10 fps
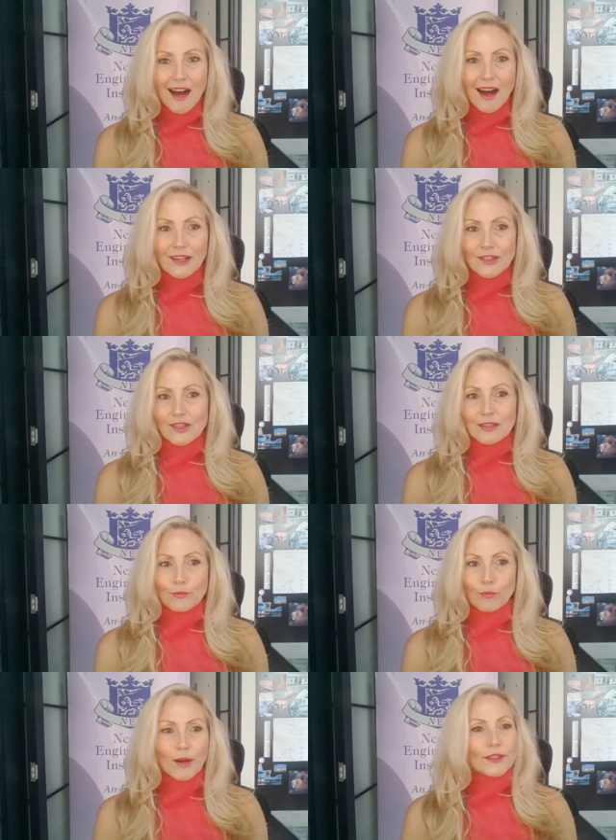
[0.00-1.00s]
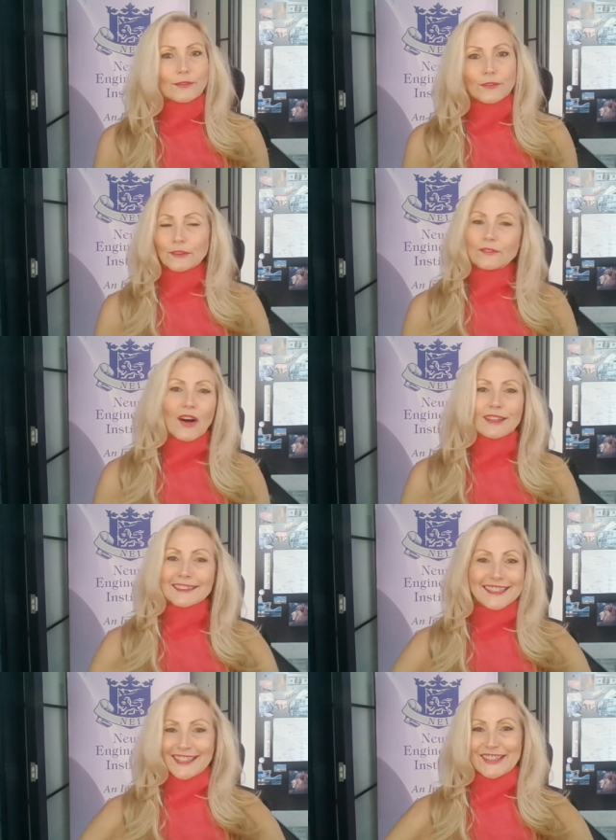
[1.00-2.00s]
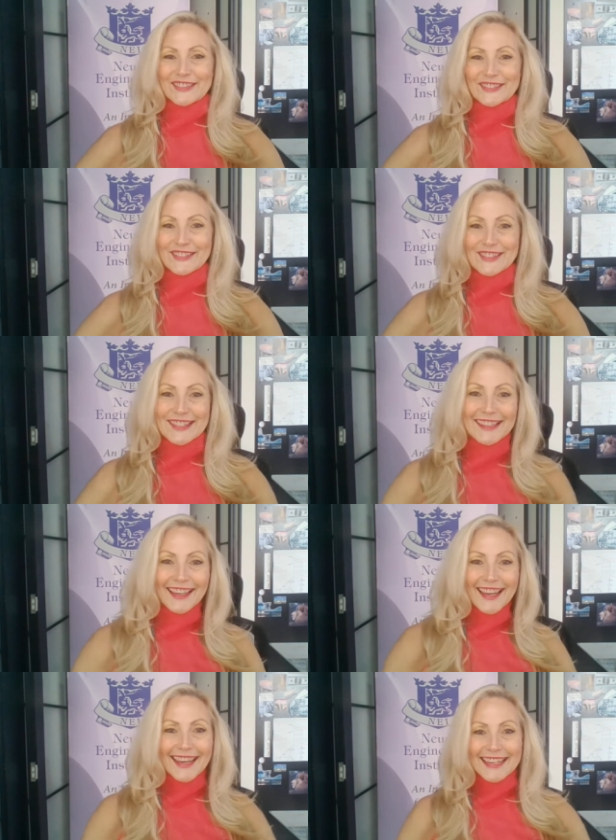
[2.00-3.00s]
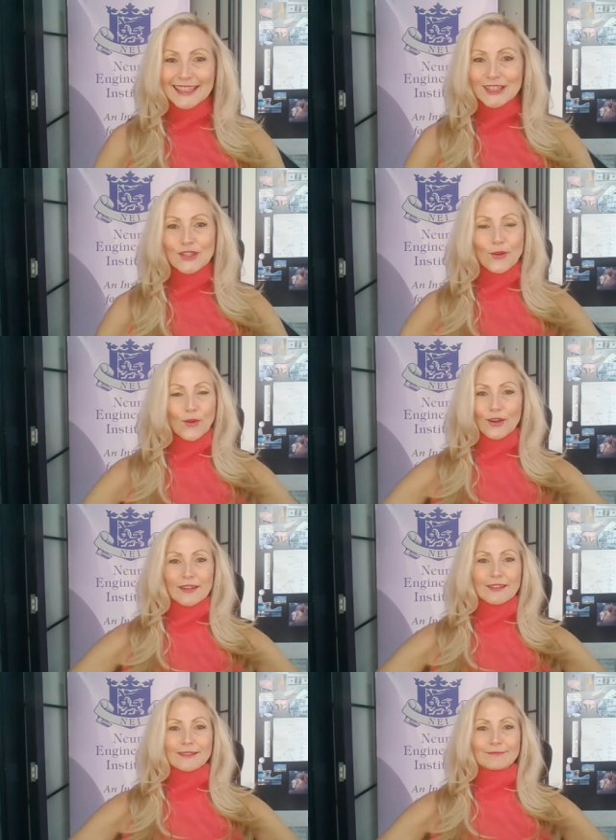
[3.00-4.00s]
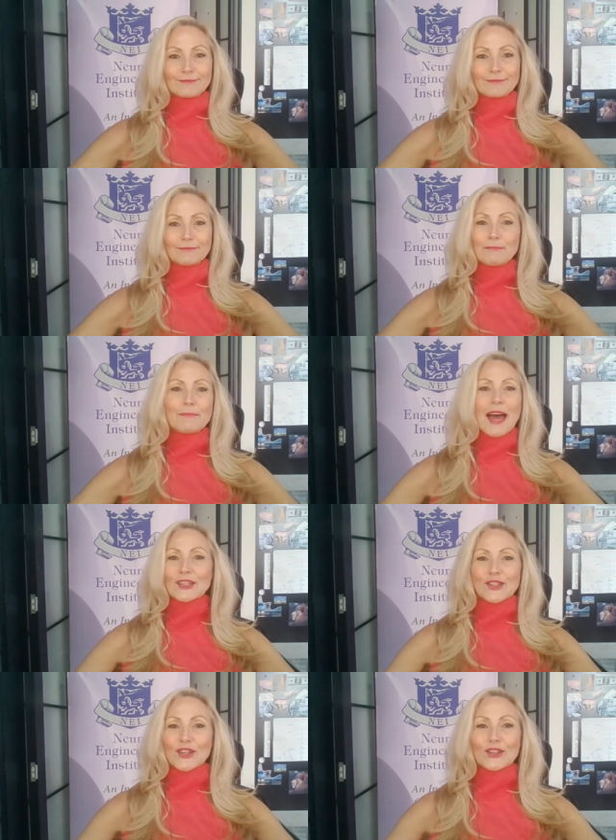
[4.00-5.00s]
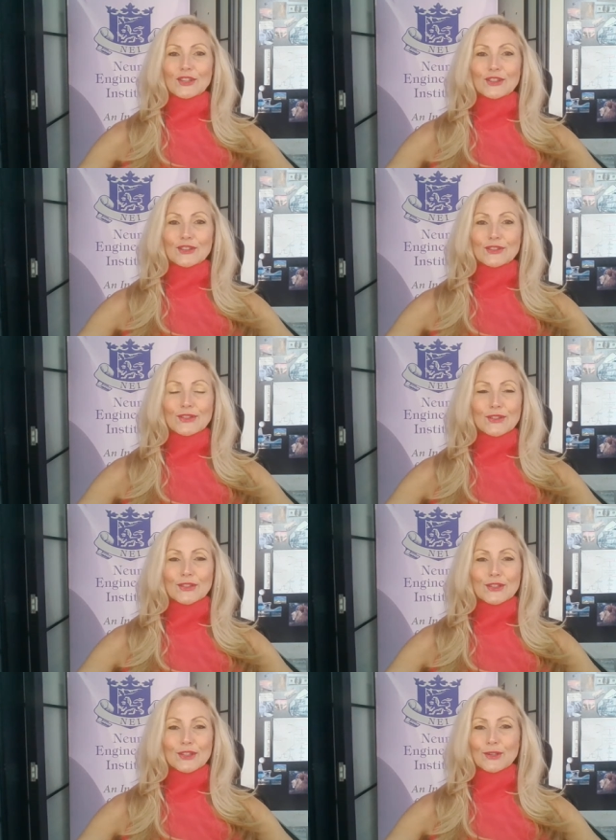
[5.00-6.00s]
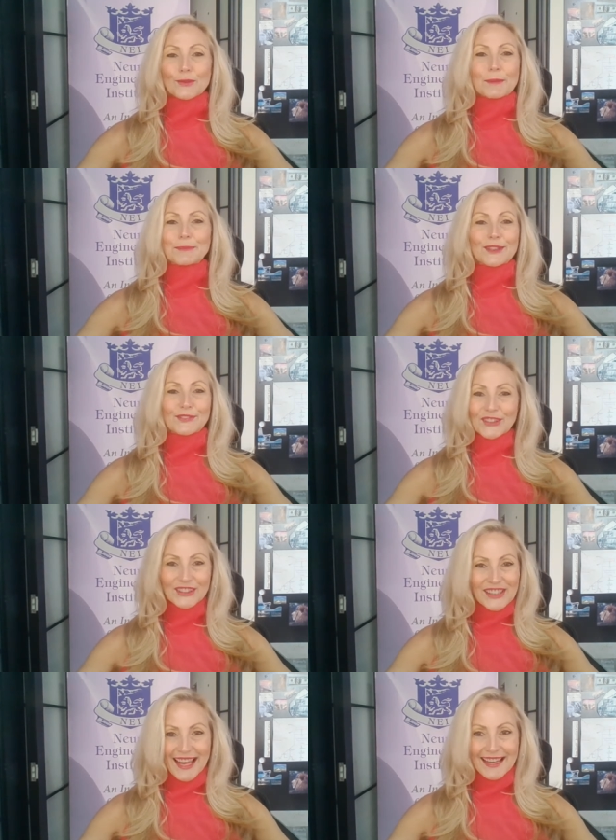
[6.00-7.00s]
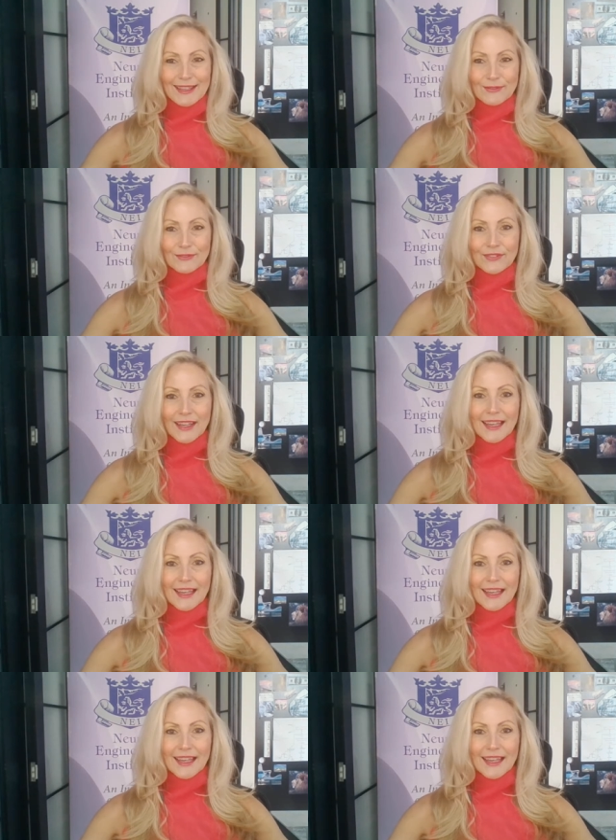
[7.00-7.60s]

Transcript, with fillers: are just wonderful volunteers in your magical script of your life